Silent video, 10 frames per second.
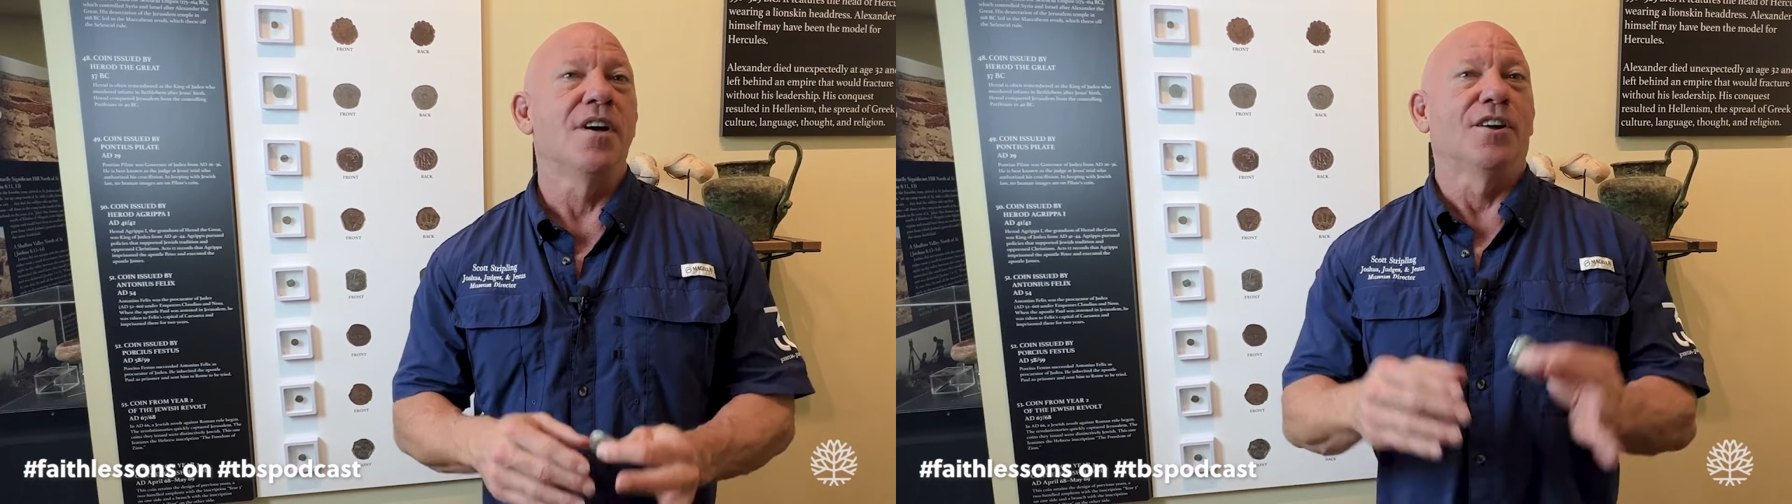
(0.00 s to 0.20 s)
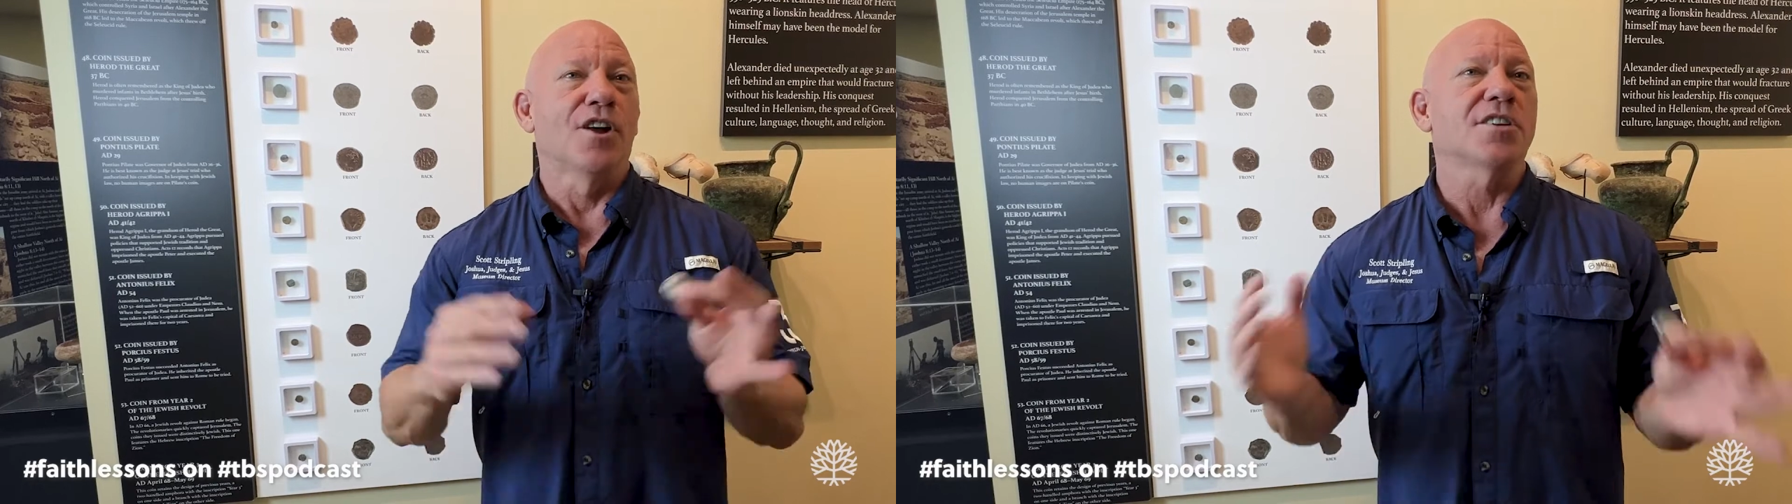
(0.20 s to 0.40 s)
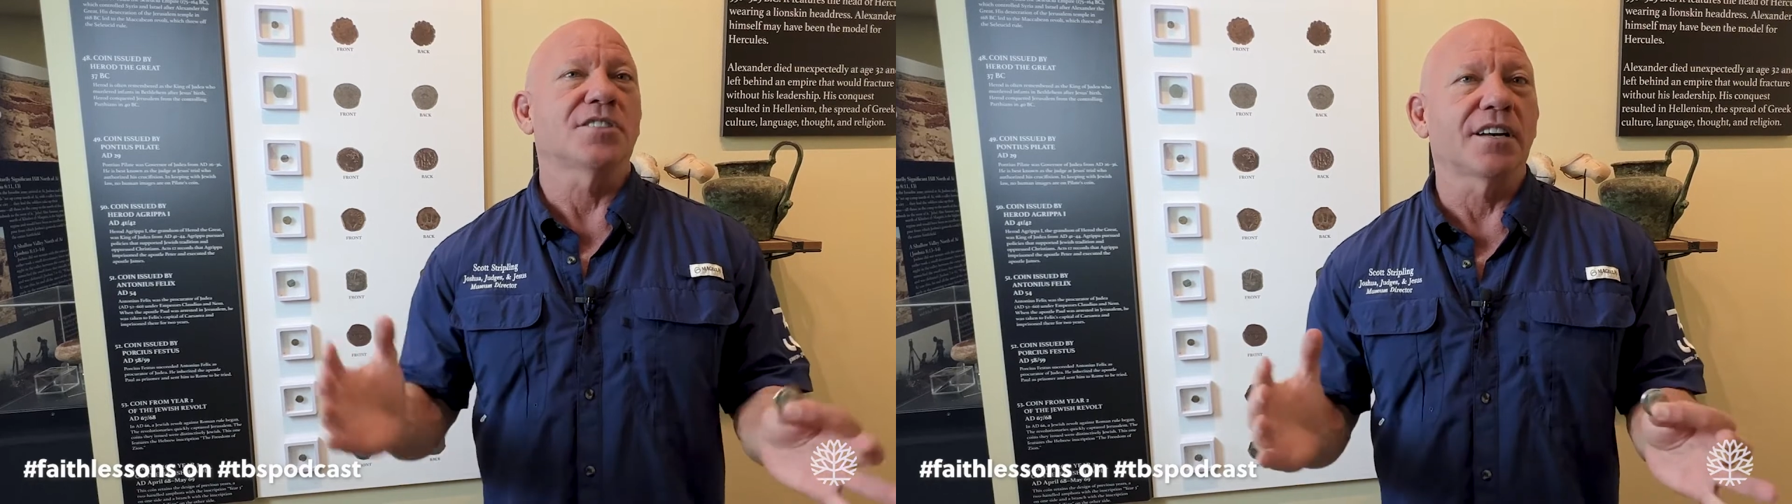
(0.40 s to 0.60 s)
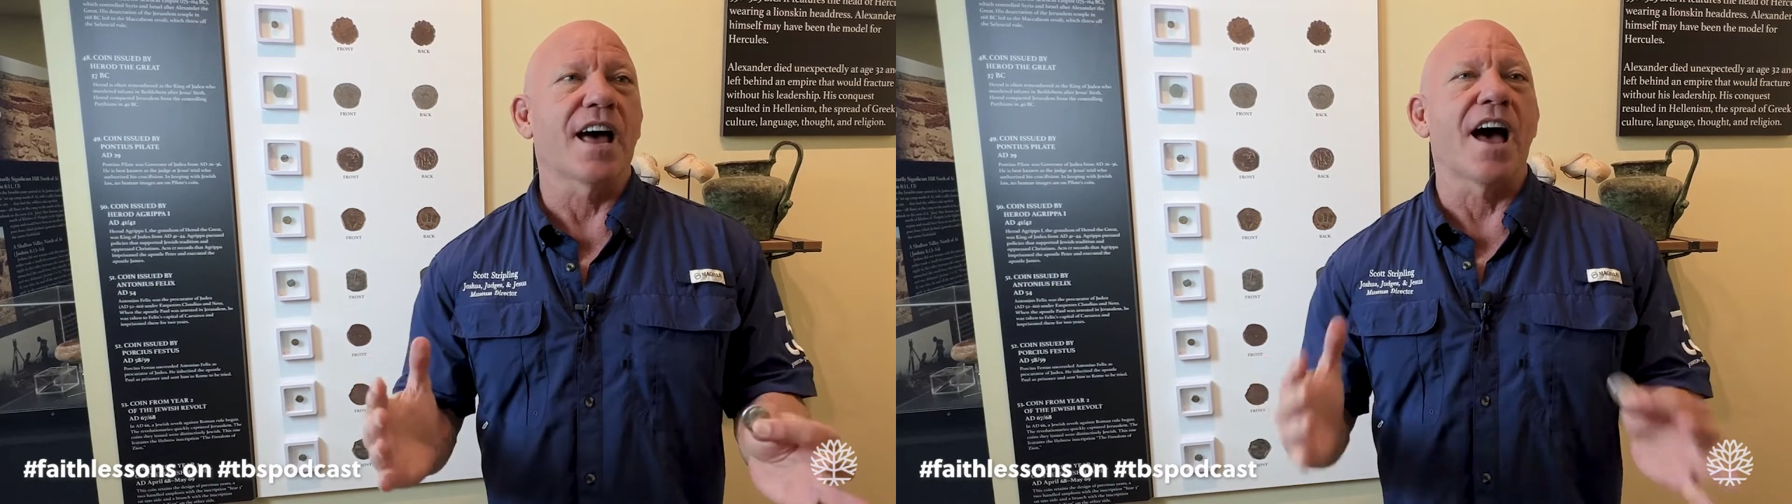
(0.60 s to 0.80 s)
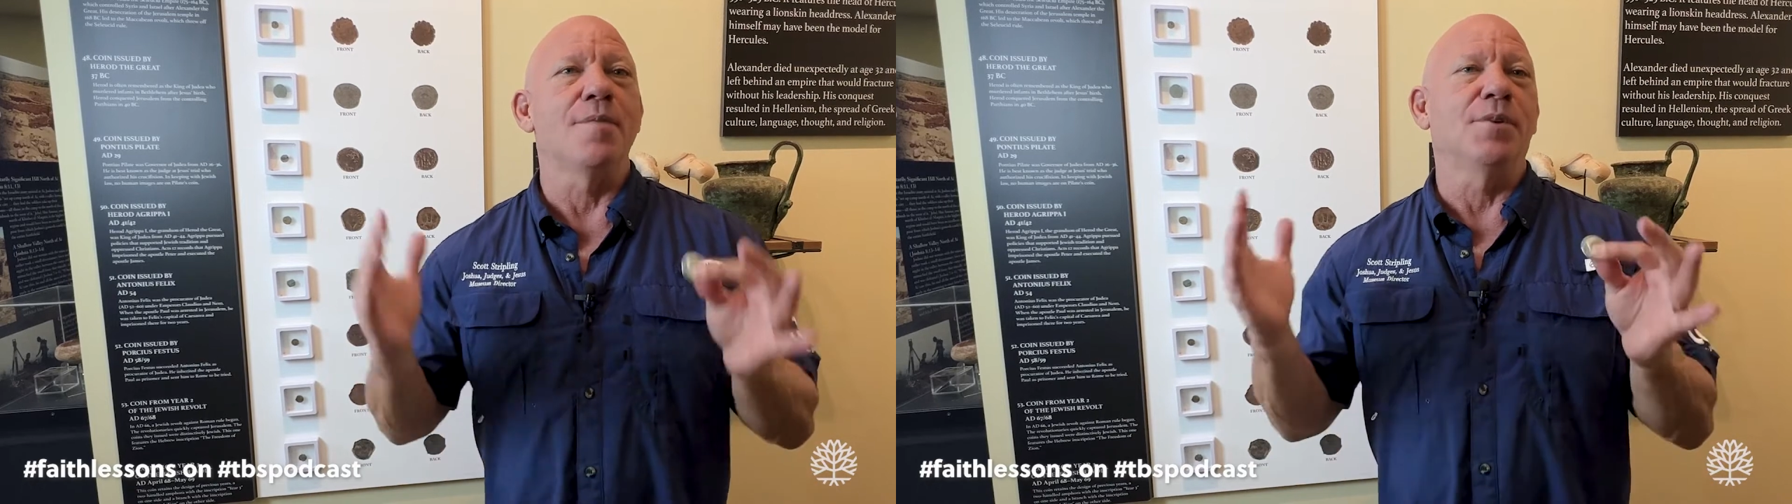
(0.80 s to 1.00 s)
lost a
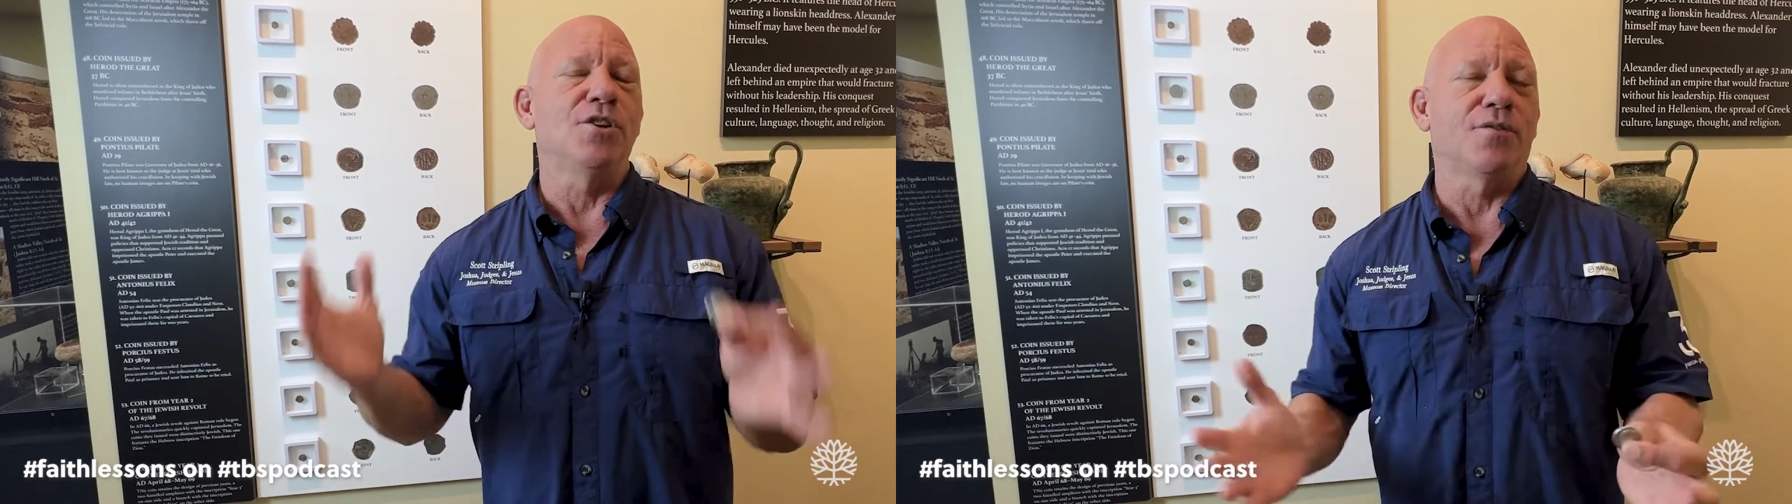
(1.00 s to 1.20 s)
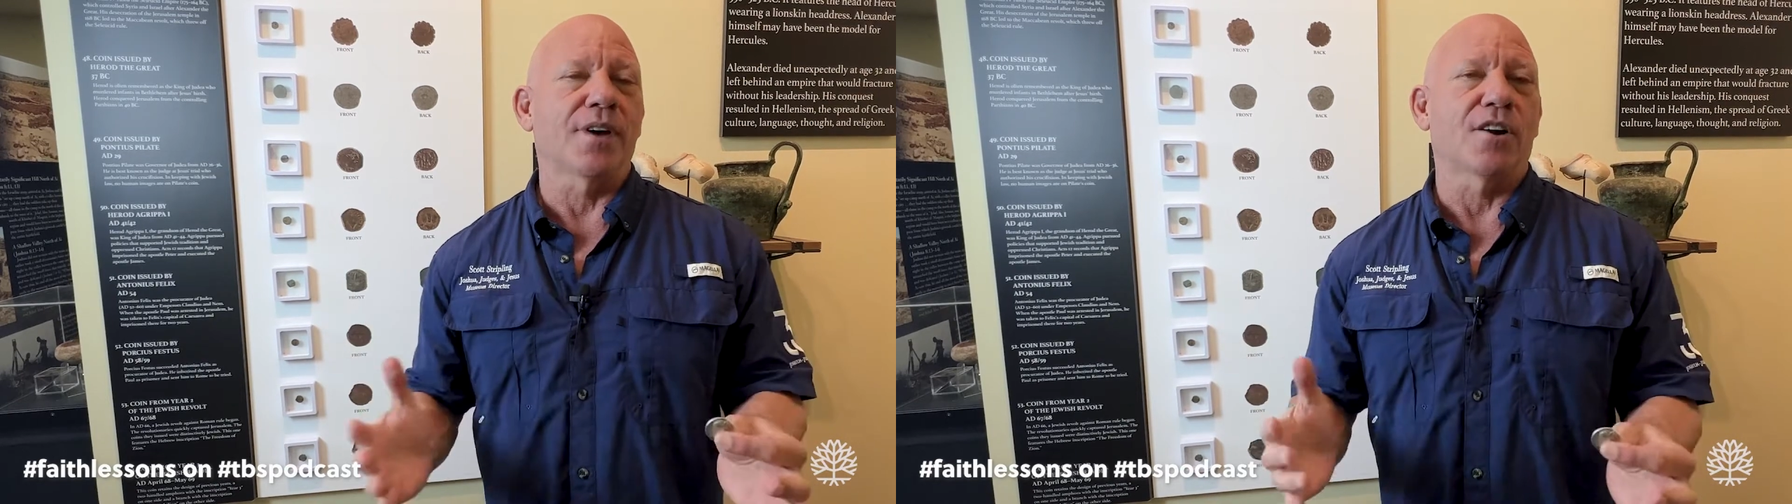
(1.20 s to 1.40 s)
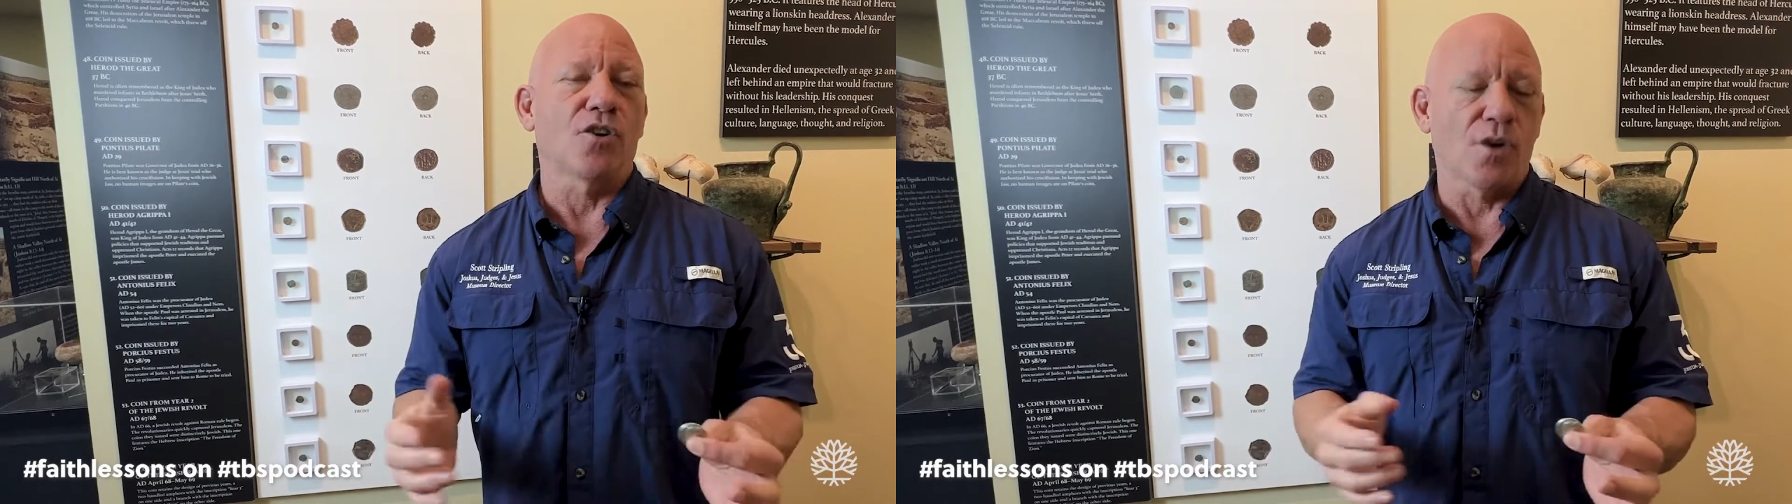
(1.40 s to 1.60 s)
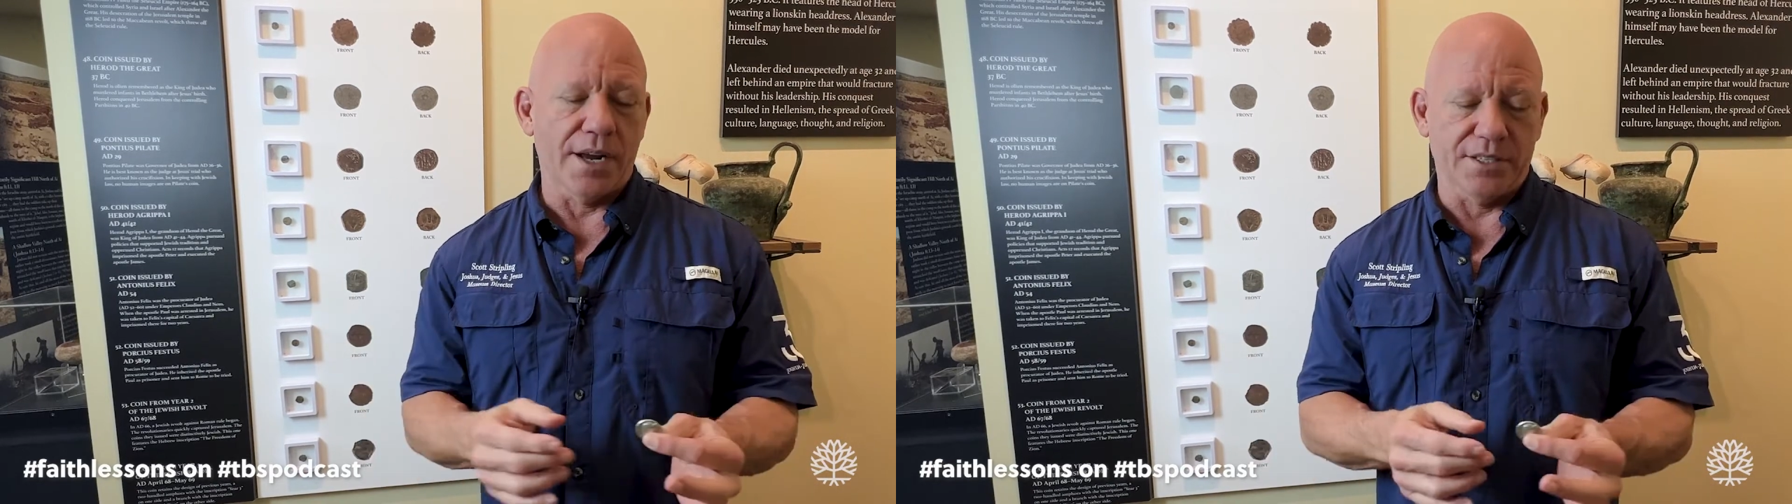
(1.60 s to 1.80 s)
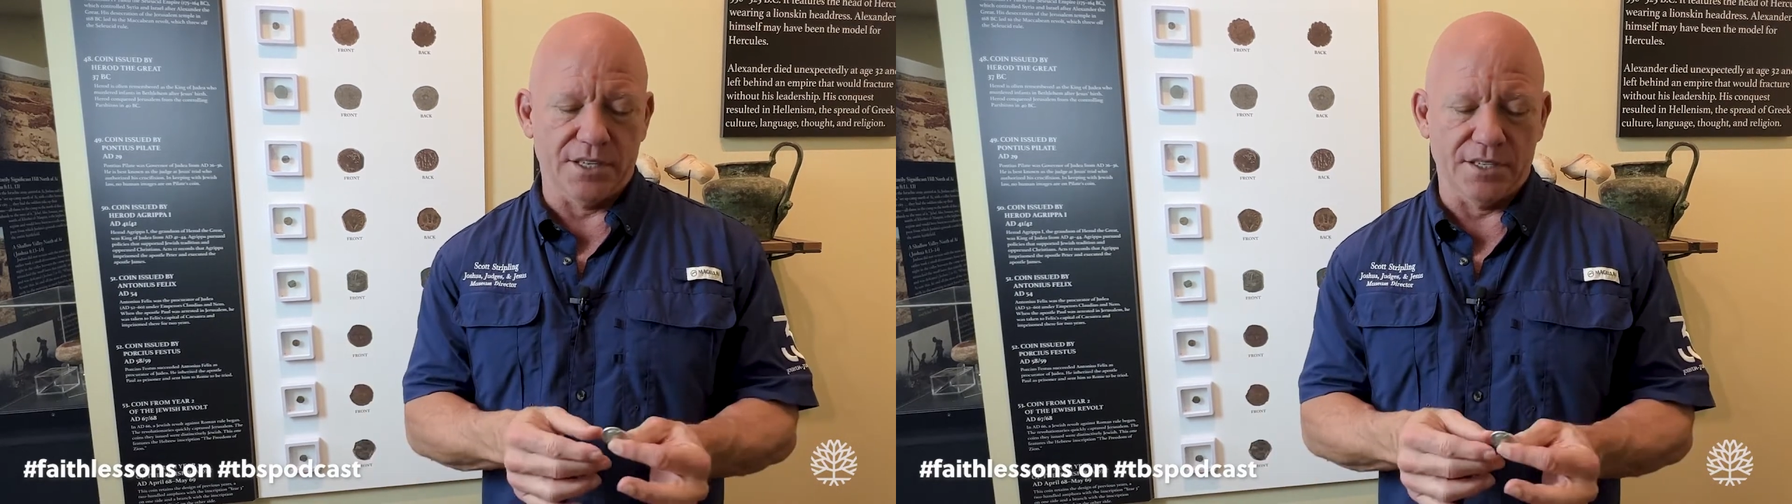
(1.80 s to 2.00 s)
dime and you've got a
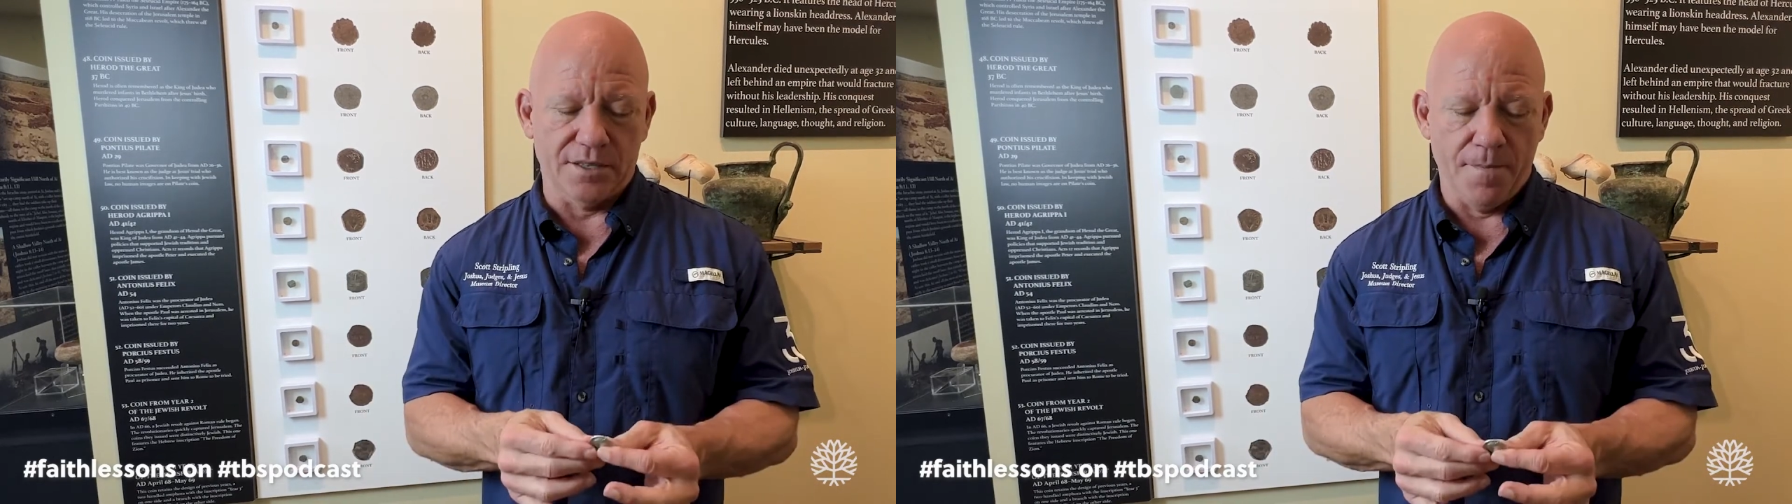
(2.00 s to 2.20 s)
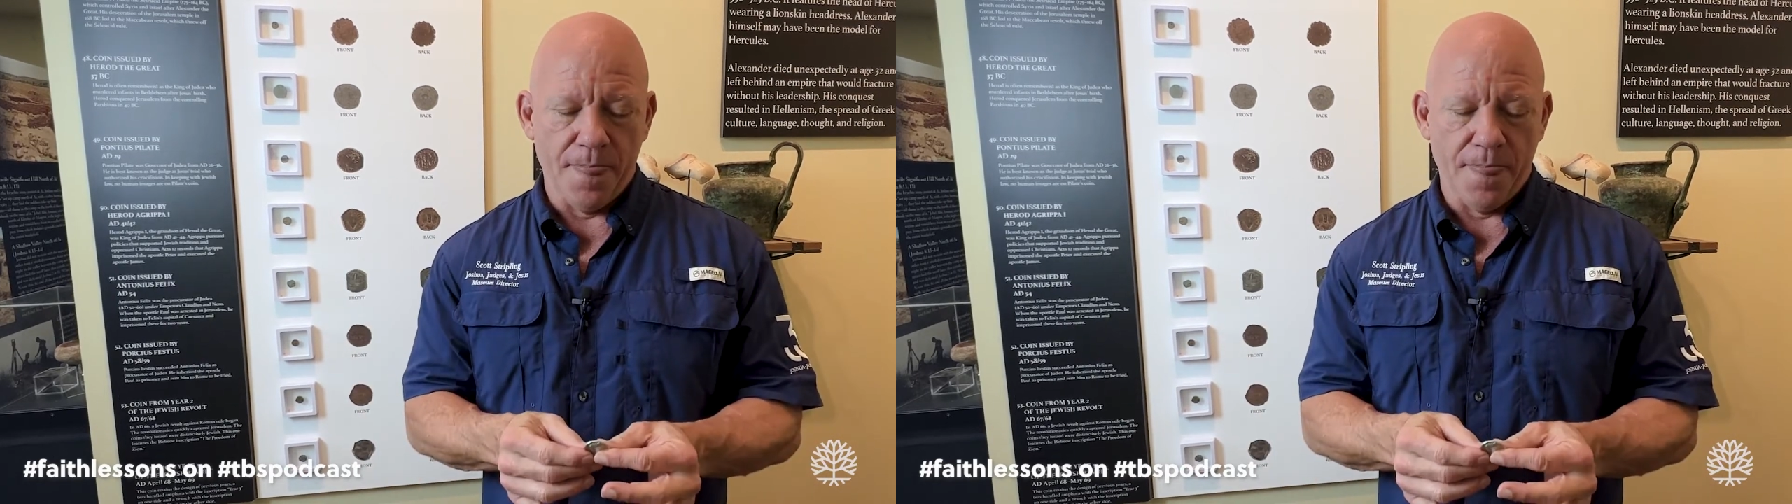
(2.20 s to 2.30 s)
crisis.